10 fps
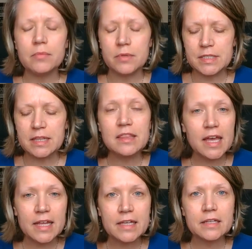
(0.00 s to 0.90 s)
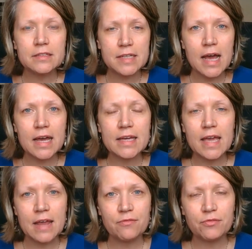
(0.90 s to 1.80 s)
synthetic dye
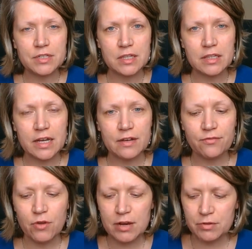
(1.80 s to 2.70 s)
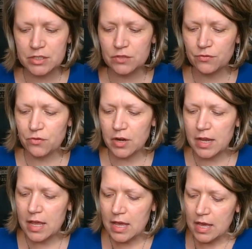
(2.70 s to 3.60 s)
and synthetic fragrance free.
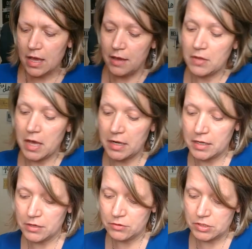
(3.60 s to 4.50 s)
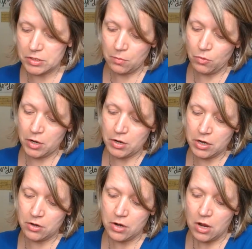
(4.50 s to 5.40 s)
I've got it here somewhere
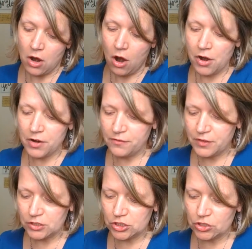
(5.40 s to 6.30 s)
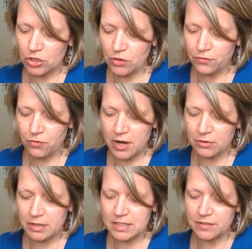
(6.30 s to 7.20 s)
here. Artificial
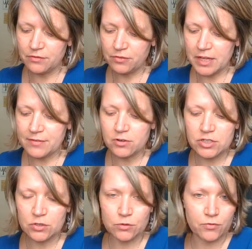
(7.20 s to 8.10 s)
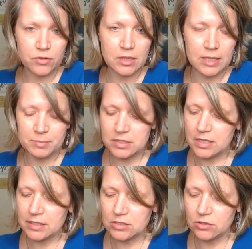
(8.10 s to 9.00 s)
fragrance and flavors. So for the
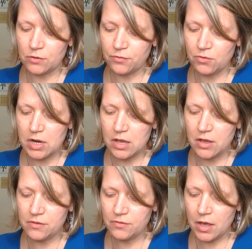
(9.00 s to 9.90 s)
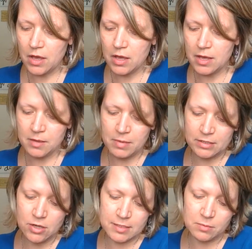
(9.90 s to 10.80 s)
lipsticks, they're free of. I talked